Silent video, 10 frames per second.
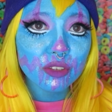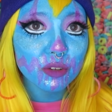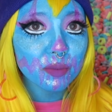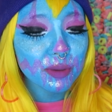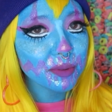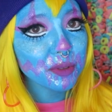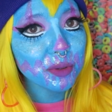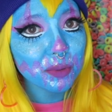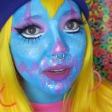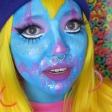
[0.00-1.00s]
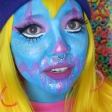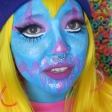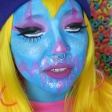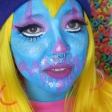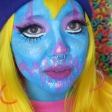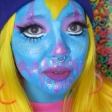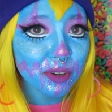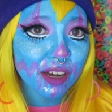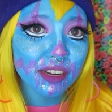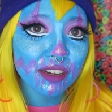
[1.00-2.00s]
So people who wear Ishoku
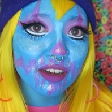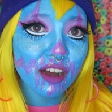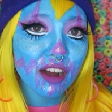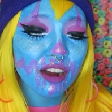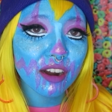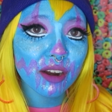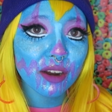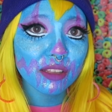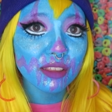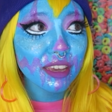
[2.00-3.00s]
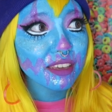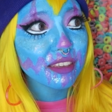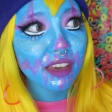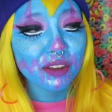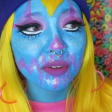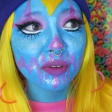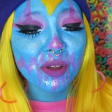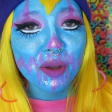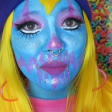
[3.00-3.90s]
Hada are like Gyaru,